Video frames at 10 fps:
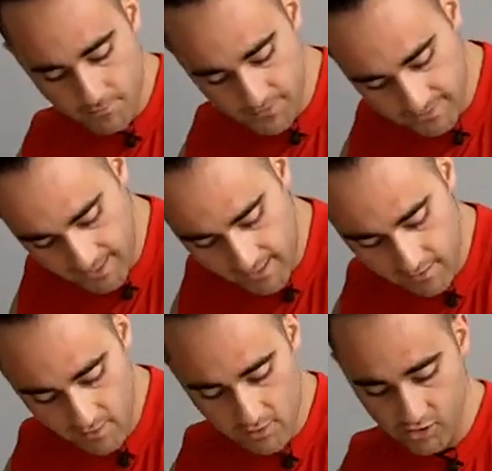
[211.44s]

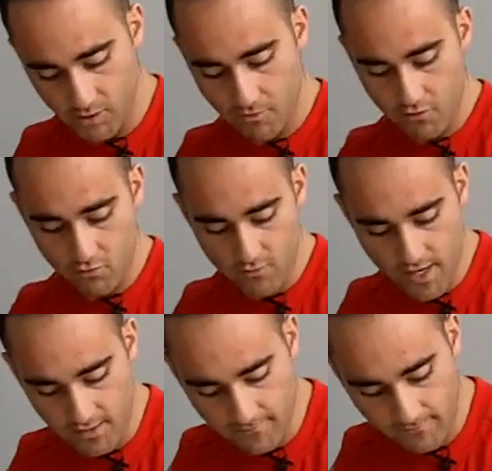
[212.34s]
send some of your
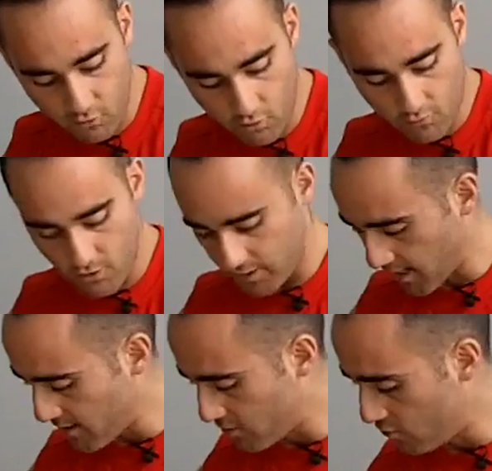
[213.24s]
weight forward
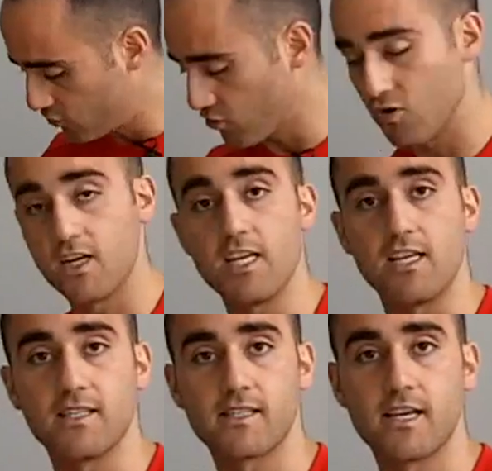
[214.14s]
and use your
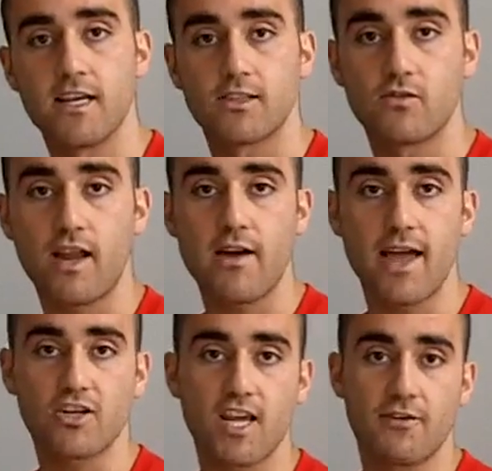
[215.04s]
knees. So now I
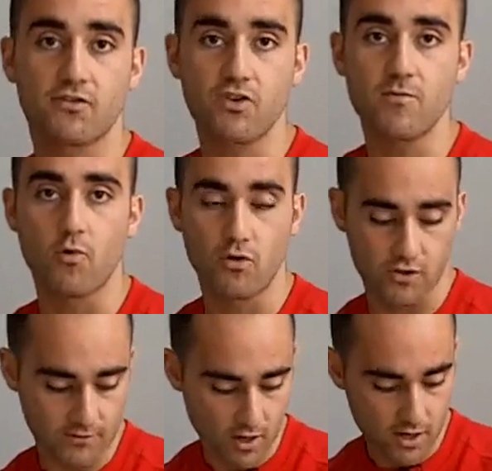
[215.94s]
actually have 3
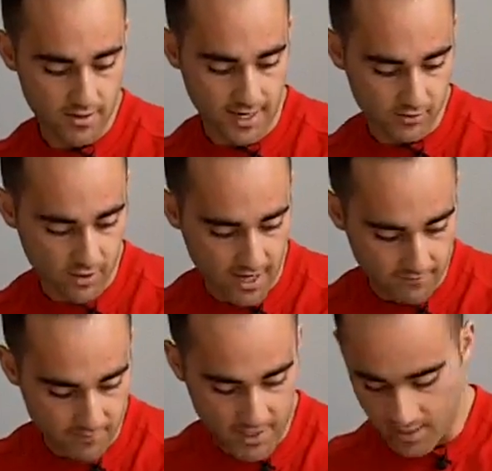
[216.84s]
points of contact. So I
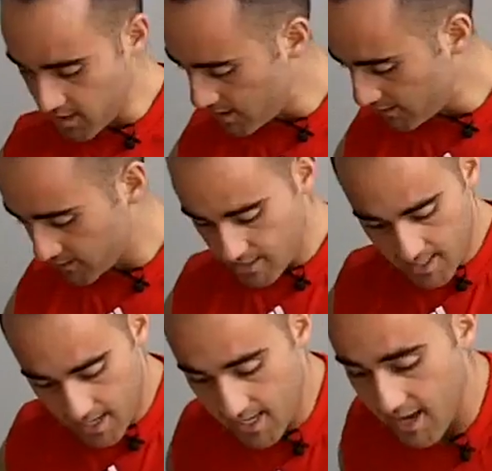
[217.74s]
have my knees
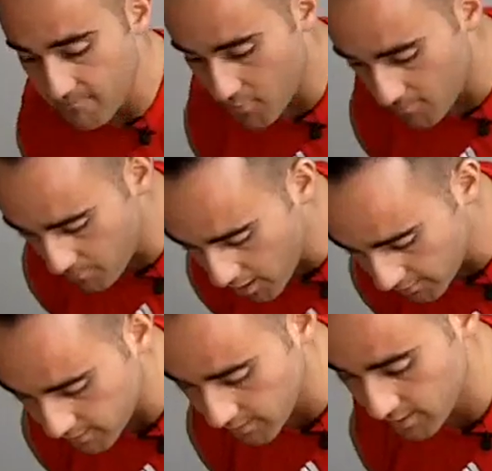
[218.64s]
and I have my
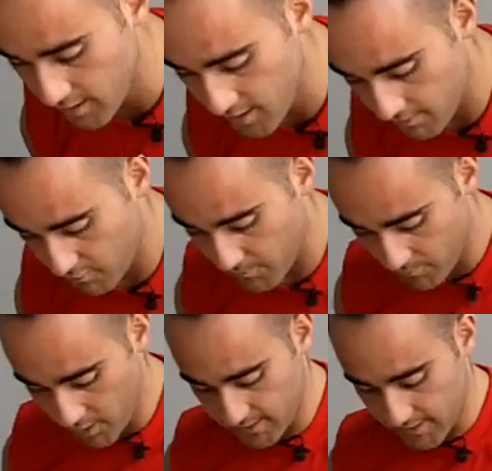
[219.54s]
butt
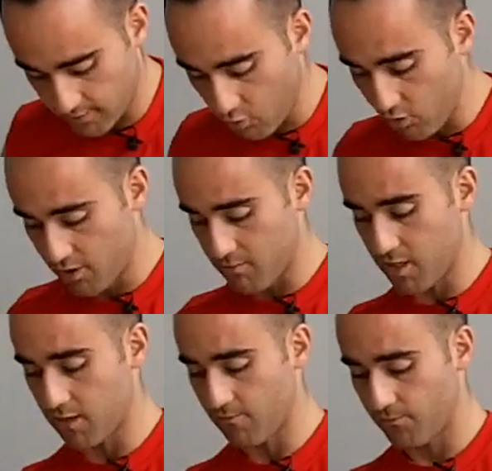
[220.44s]
that's holding
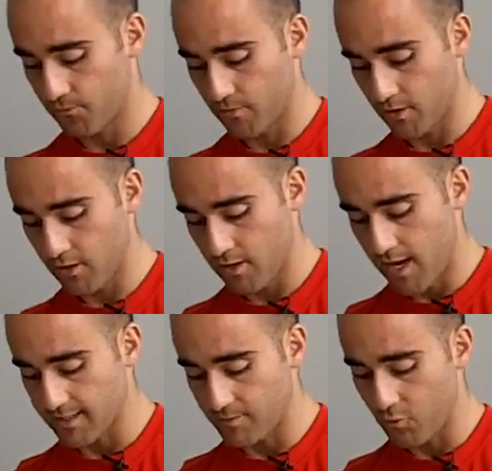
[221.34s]
me,
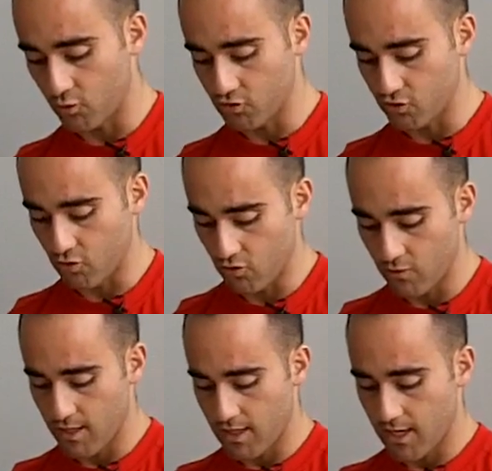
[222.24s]
as opposed to